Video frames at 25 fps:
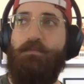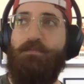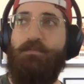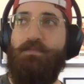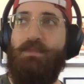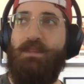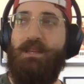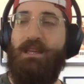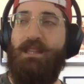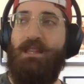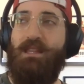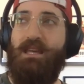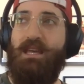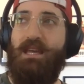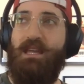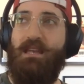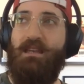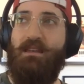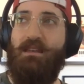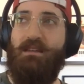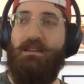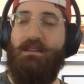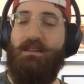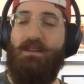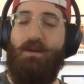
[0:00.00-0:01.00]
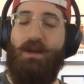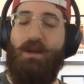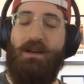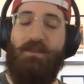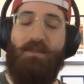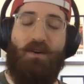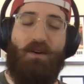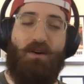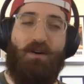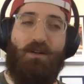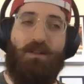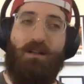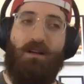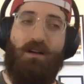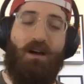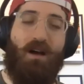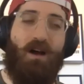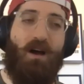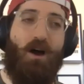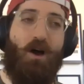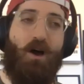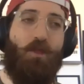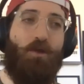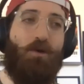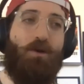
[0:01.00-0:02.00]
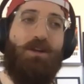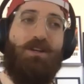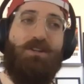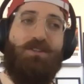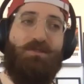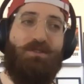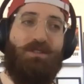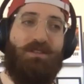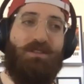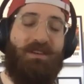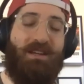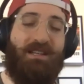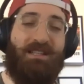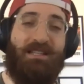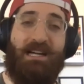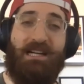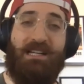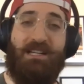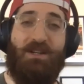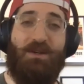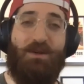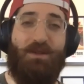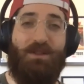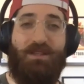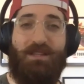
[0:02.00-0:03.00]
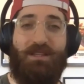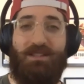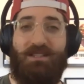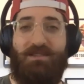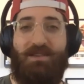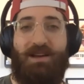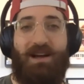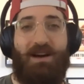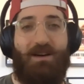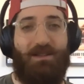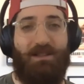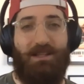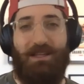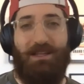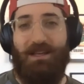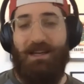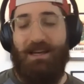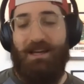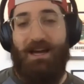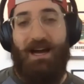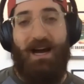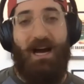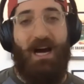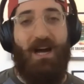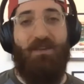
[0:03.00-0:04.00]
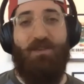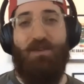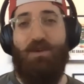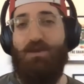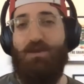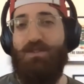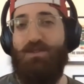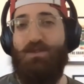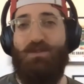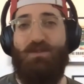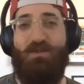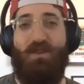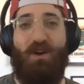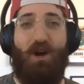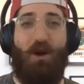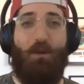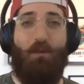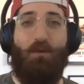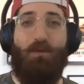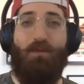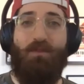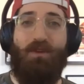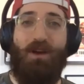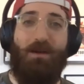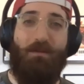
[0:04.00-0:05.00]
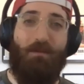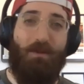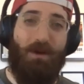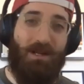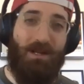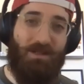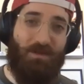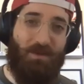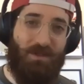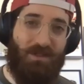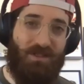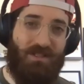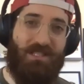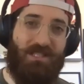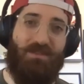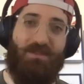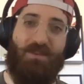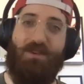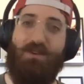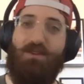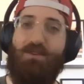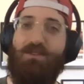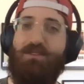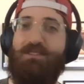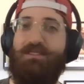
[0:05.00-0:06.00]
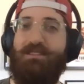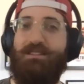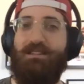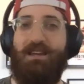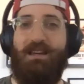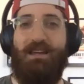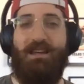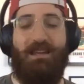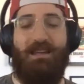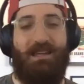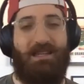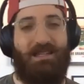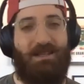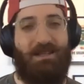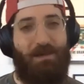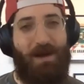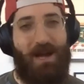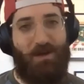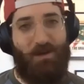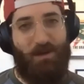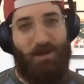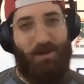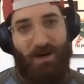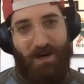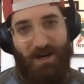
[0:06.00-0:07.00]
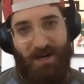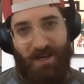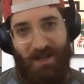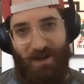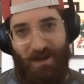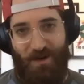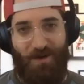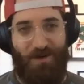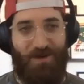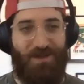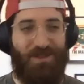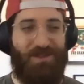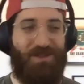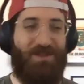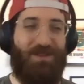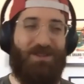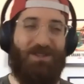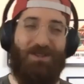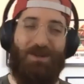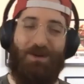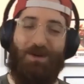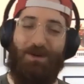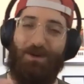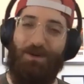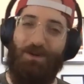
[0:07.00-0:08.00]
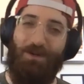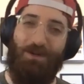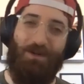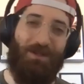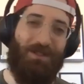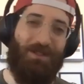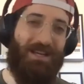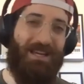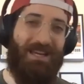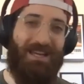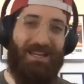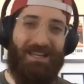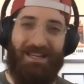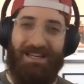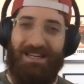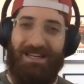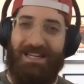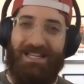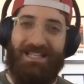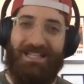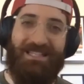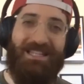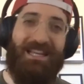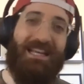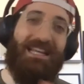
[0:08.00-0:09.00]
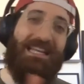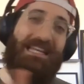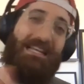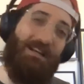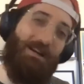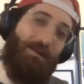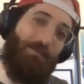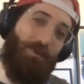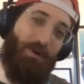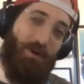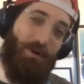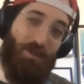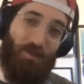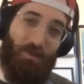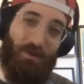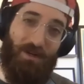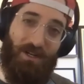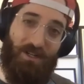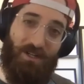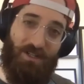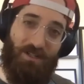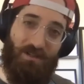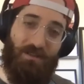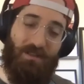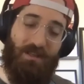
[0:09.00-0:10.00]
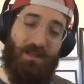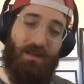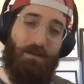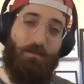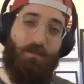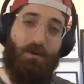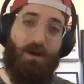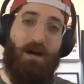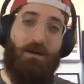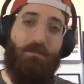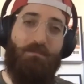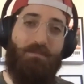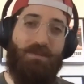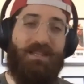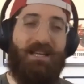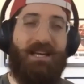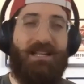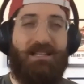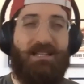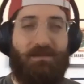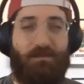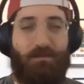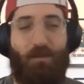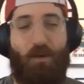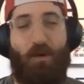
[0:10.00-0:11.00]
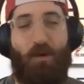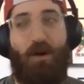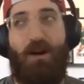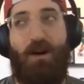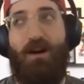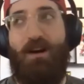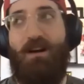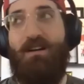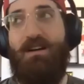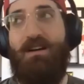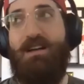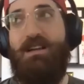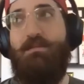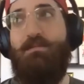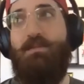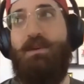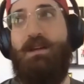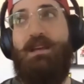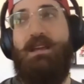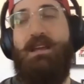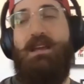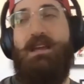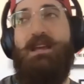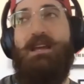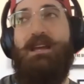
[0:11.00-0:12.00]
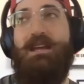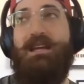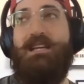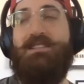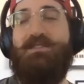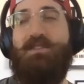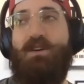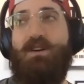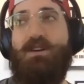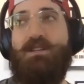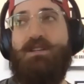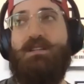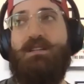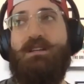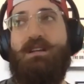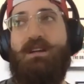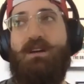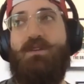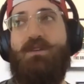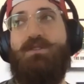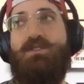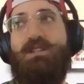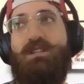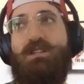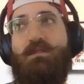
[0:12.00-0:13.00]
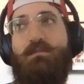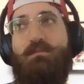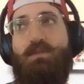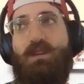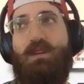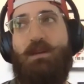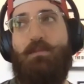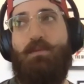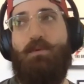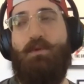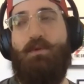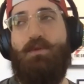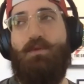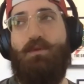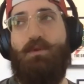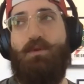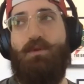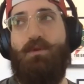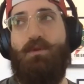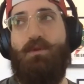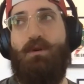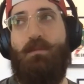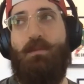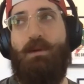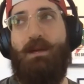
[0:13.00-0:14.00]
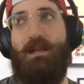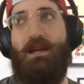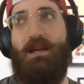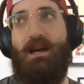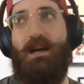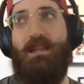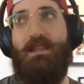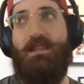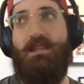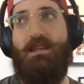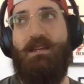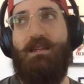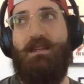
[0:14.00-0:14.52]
And then you have all other issues of like technical things of how like iPhones use variable frame rates, which is difficult to like get to match with audio. And so there's a whole like secondary post-production like problem, but that's more on our end. But as far as like coaching people through, I mean, I think